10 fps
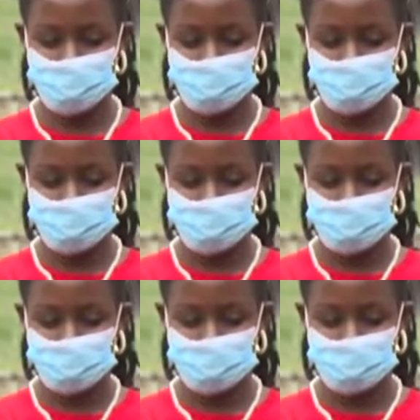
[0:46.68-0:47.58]

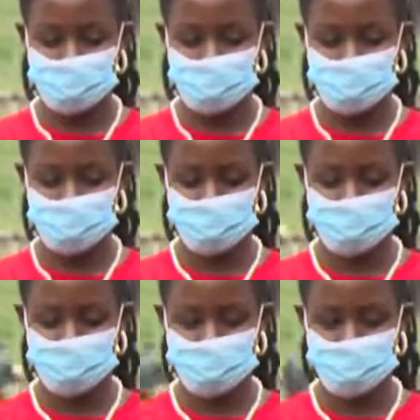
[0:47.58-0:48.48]

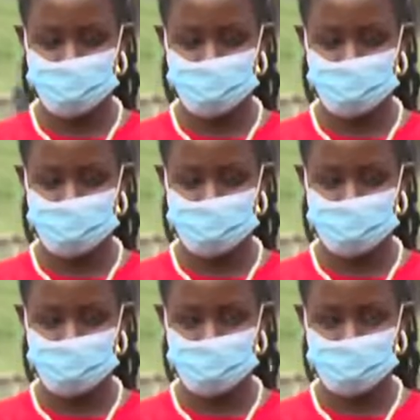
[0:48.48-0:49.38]

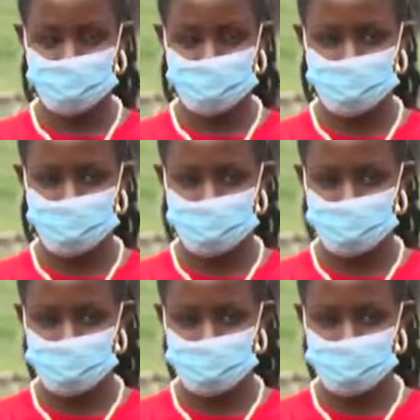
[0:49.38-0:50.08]
No words are spoken by the person on screen.